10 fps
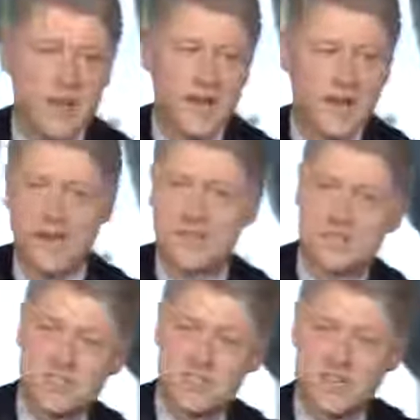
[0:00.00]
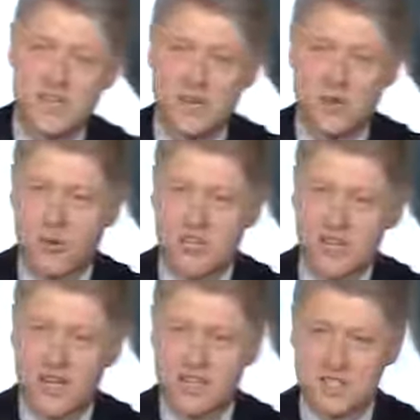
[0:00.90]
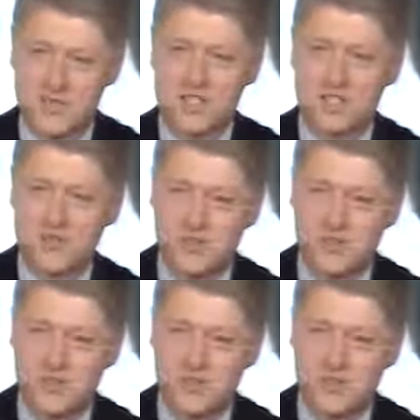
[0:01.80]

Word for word: against the worst consequences